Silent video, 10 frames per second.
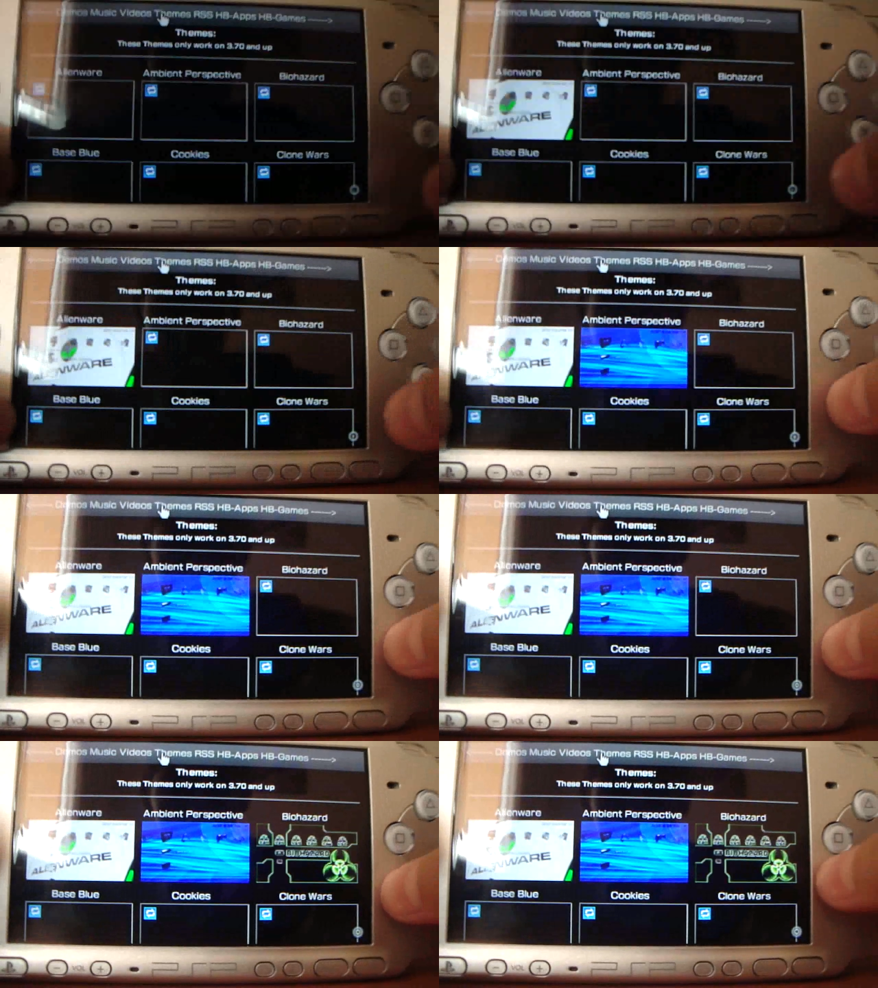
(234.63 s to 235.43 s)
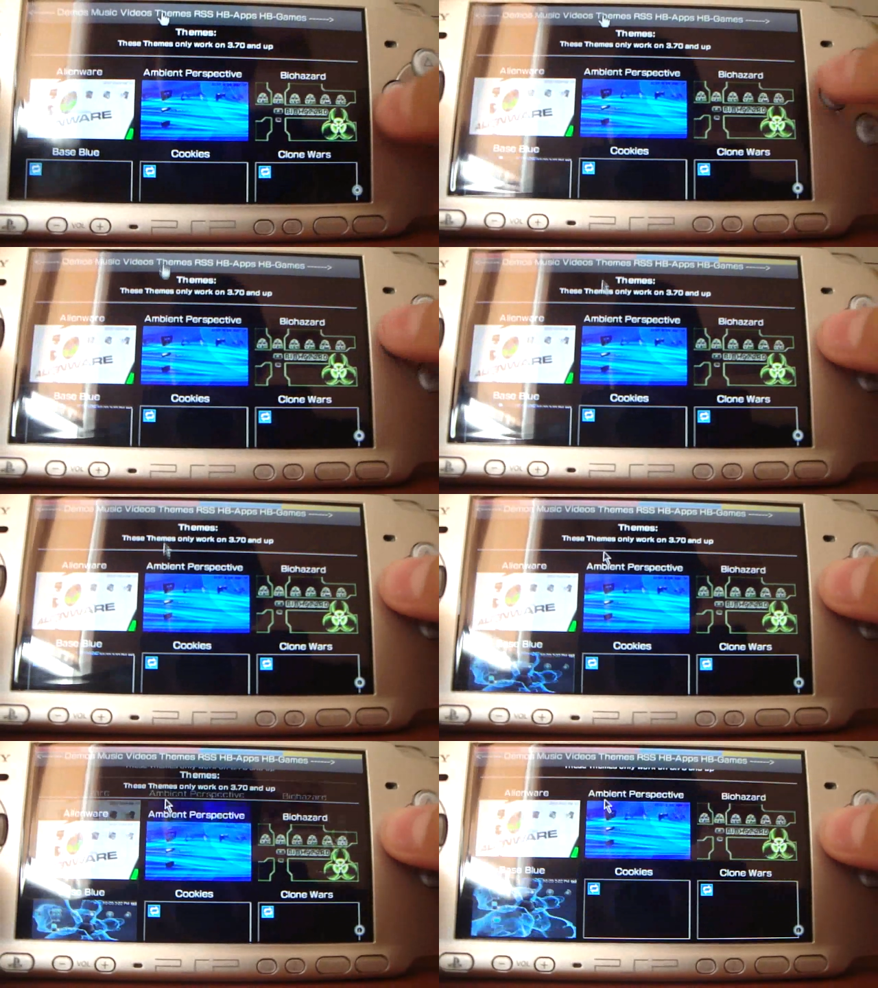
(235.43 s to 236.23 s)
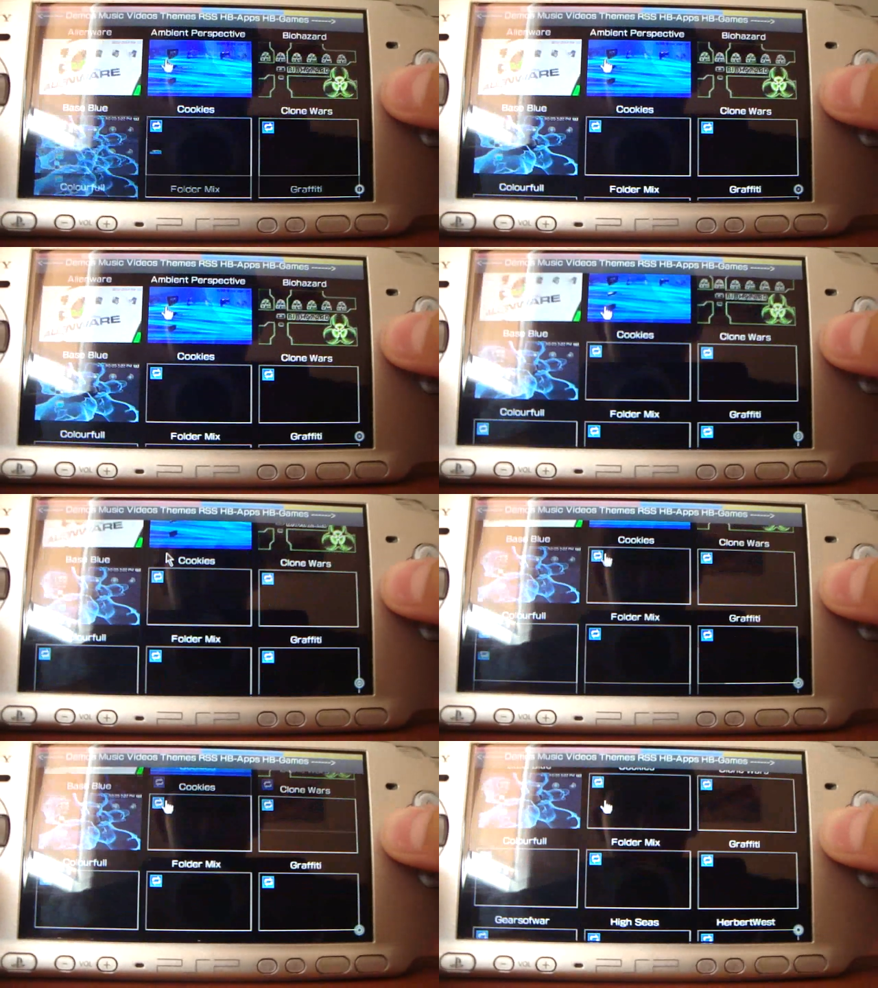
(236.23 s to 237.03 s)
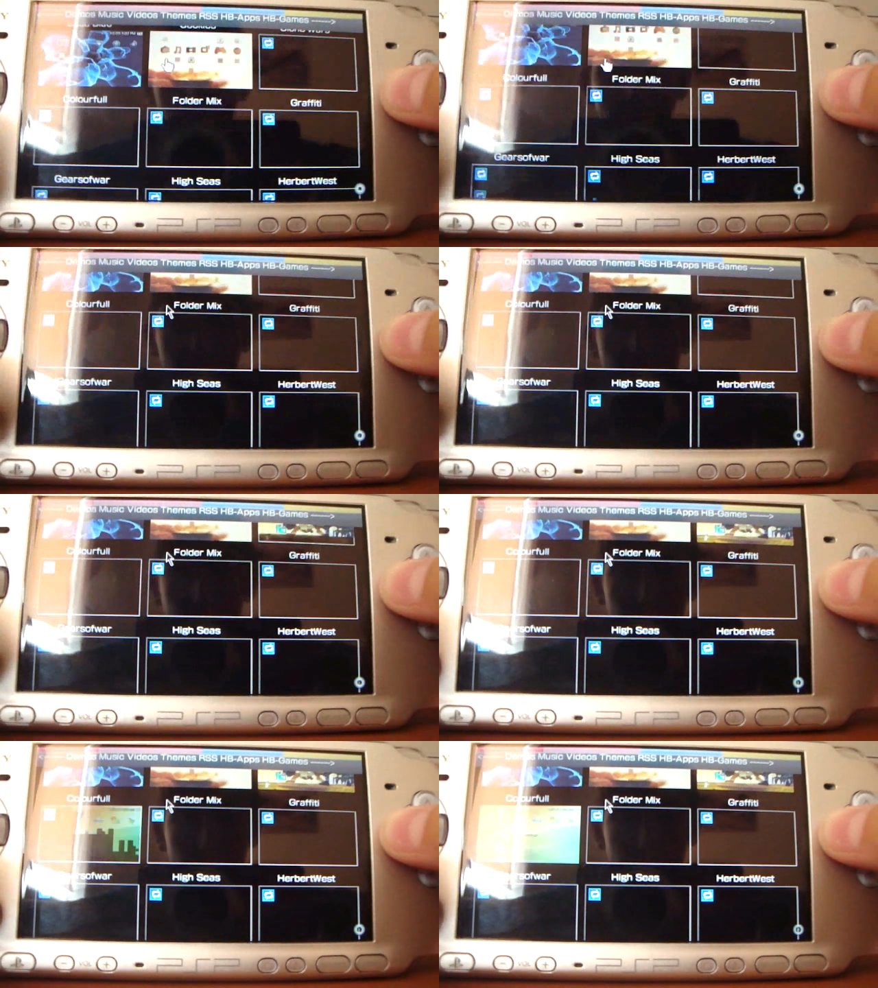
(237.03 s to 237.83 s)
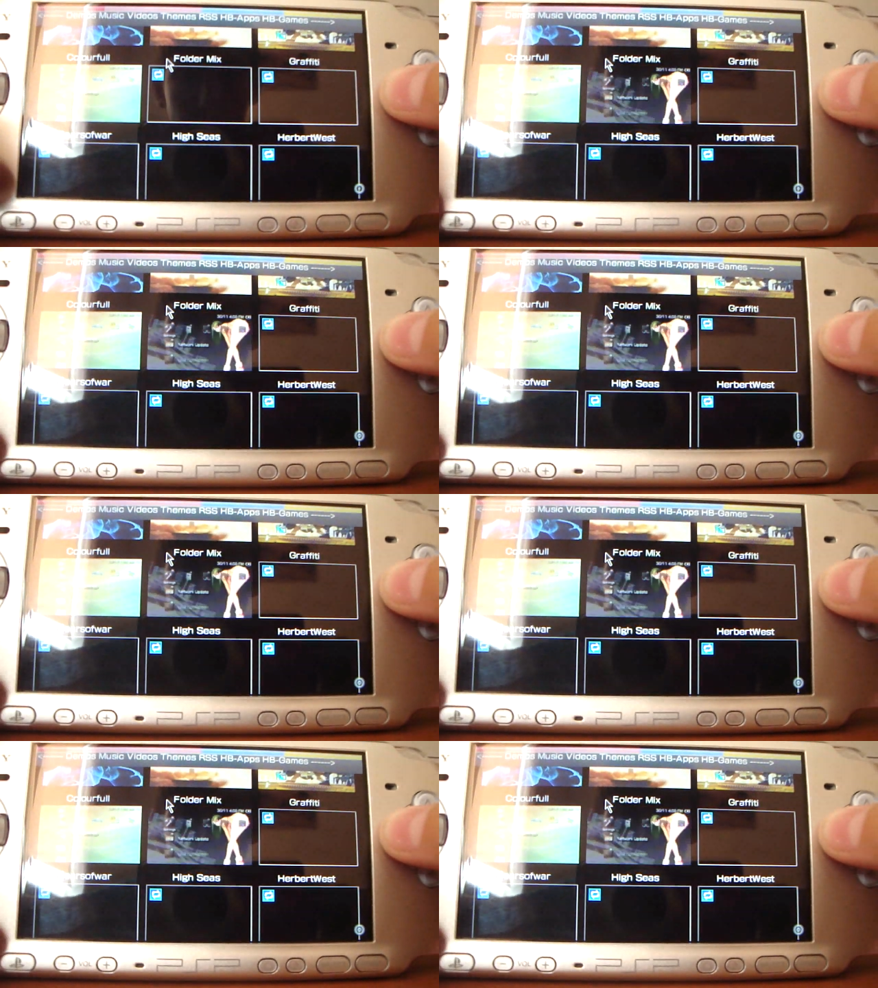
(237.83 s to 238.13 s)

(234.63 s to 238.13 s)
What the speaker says: (no speaker visible)